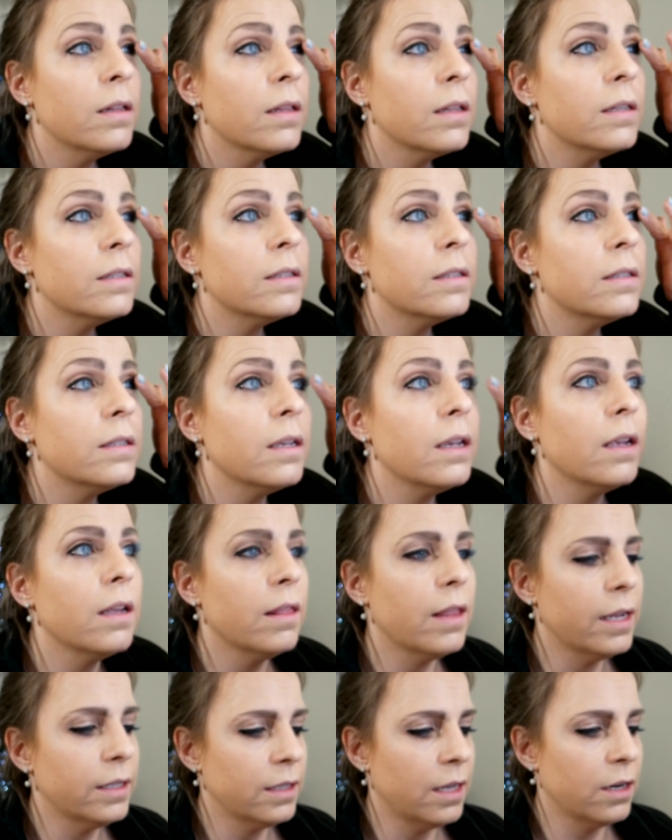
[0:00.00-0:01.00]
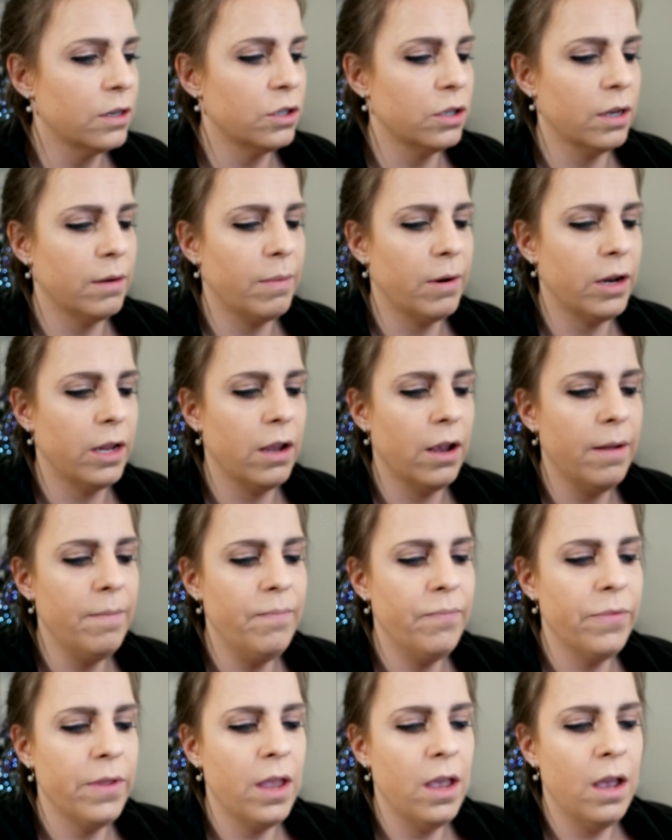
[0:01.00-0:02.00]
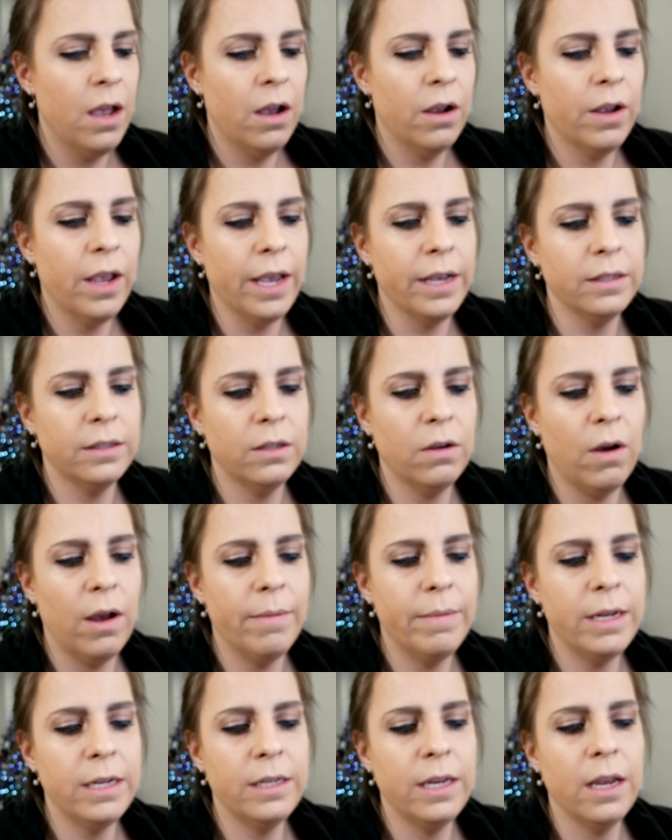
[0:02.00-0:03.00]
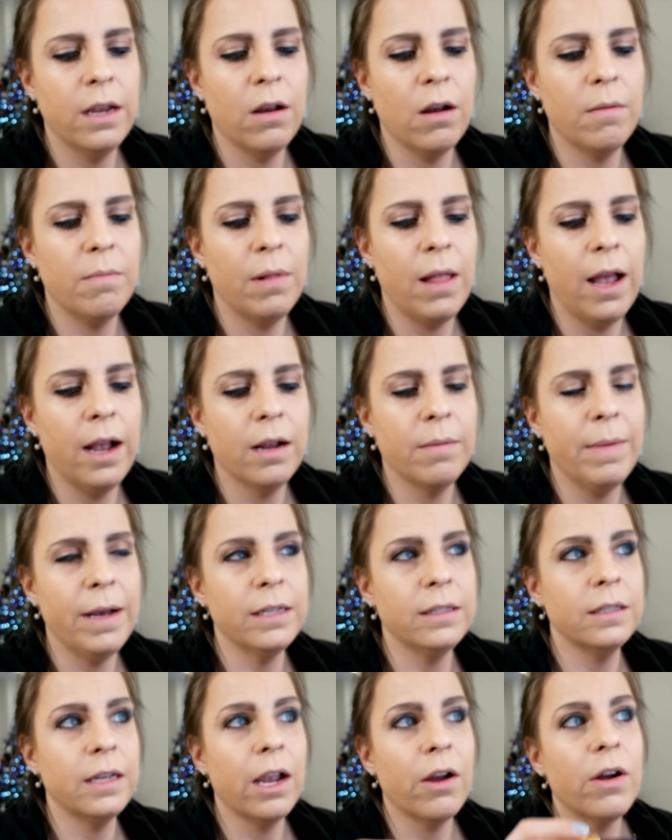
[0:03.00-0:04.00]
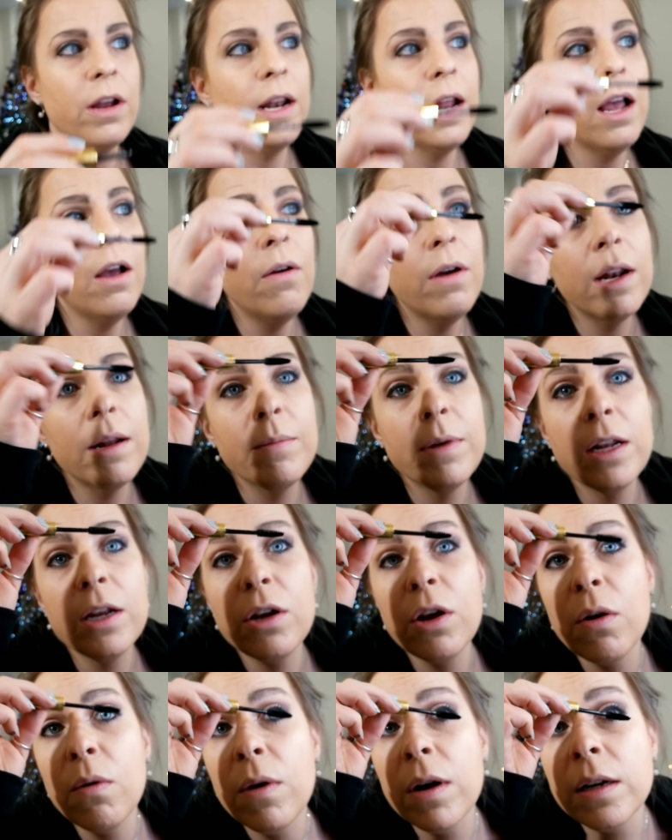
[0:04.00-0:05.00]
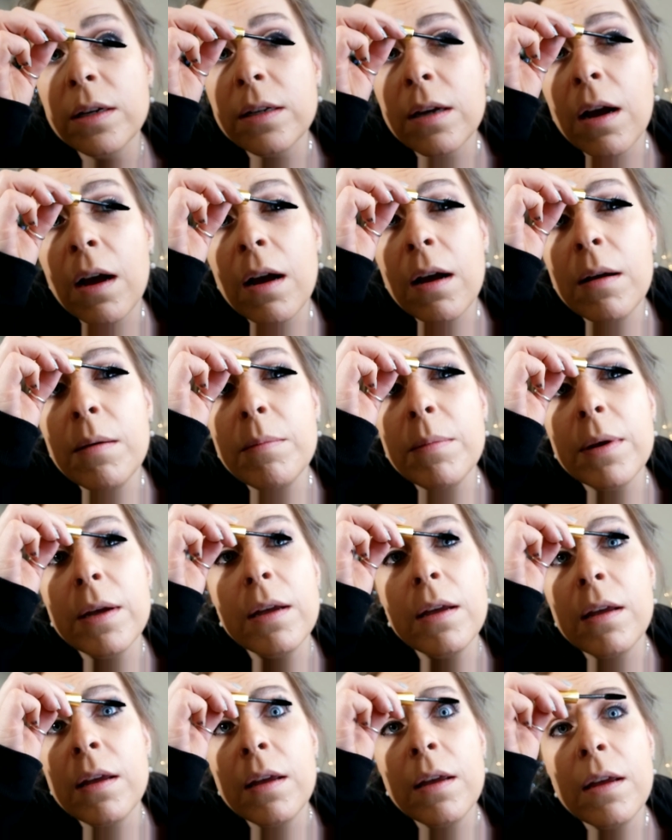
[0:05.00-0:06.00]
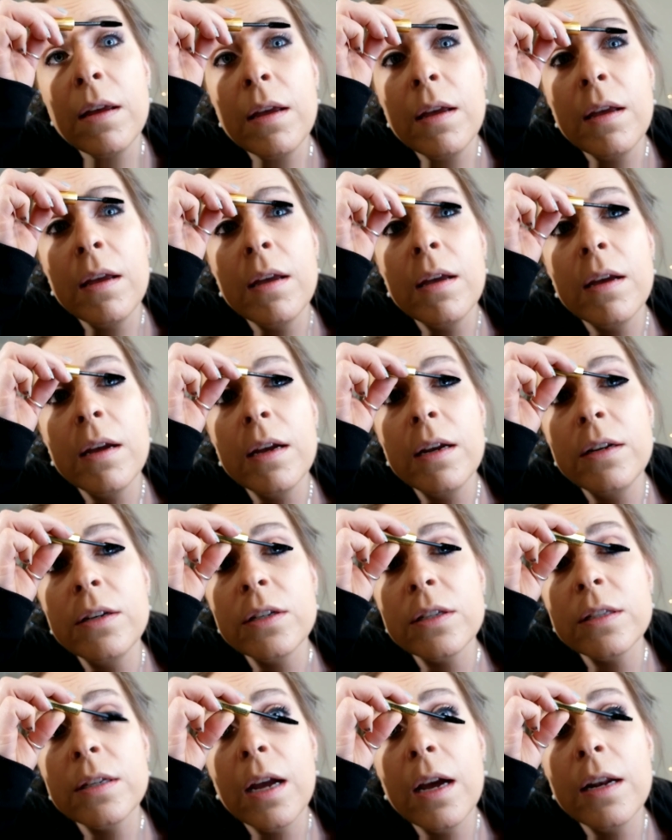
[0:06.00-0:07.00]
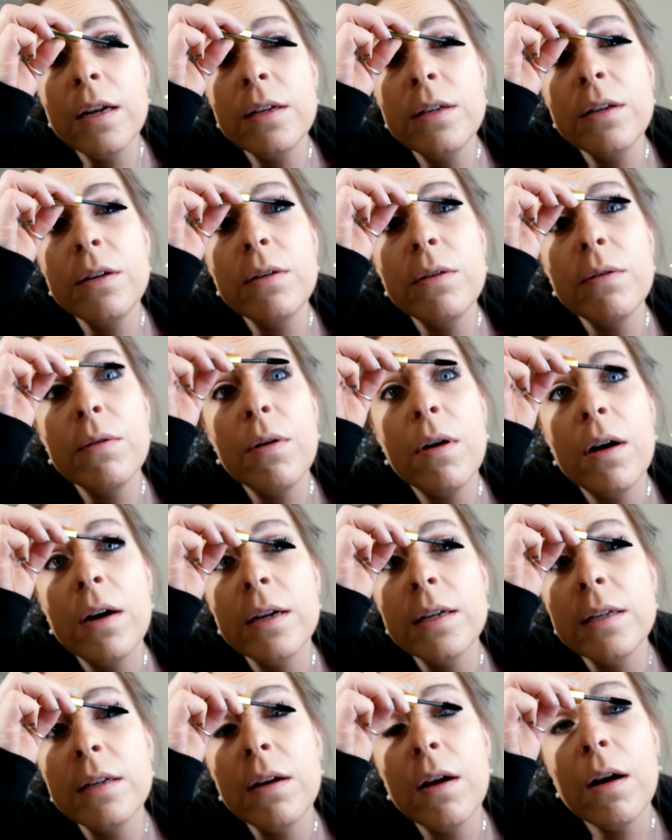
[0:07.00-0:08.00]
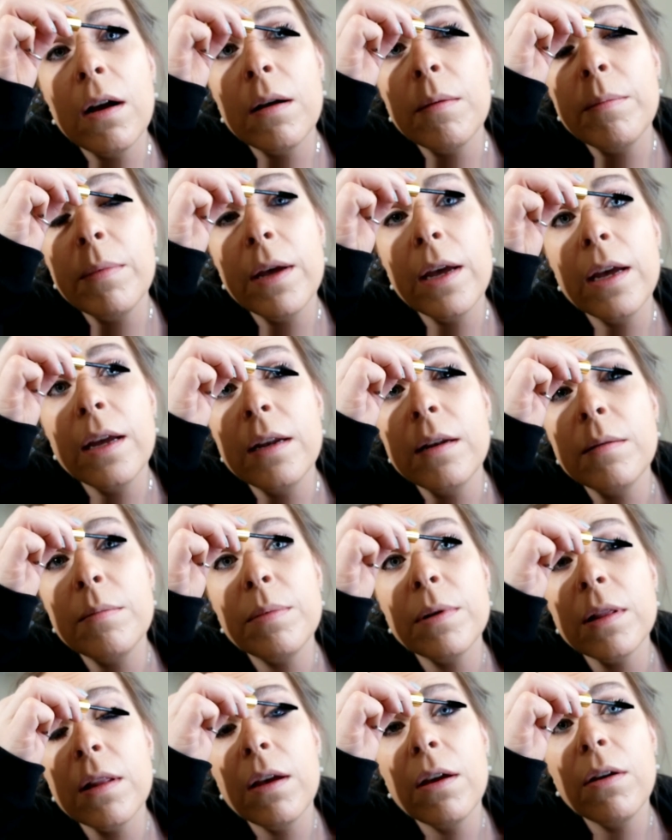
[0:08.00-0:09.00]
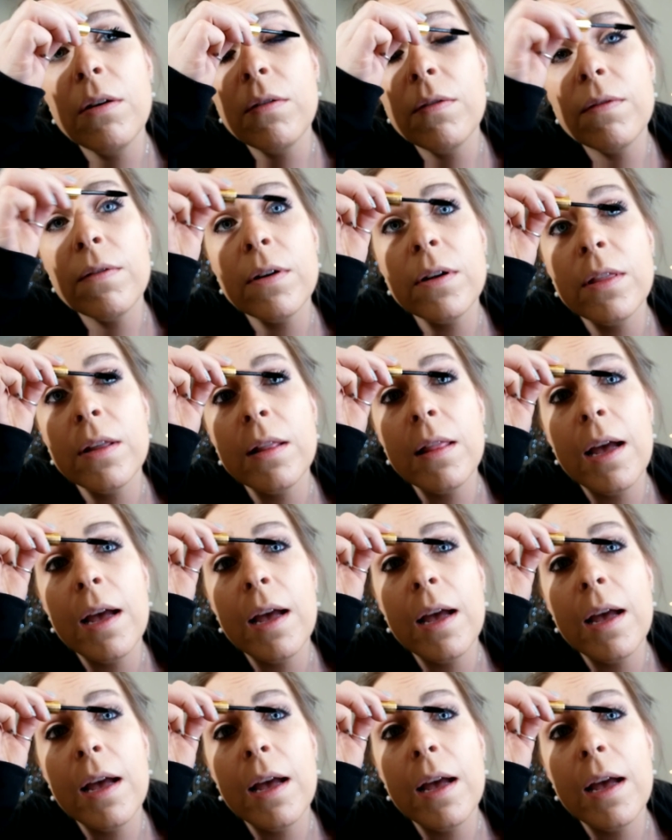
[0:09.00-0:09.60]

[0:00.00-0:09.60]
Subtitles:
let's see, that's actually pretty good. Okay, so I'm gonna take our black mascara now, and I'm gonna go on top and just kind of do on top and below for the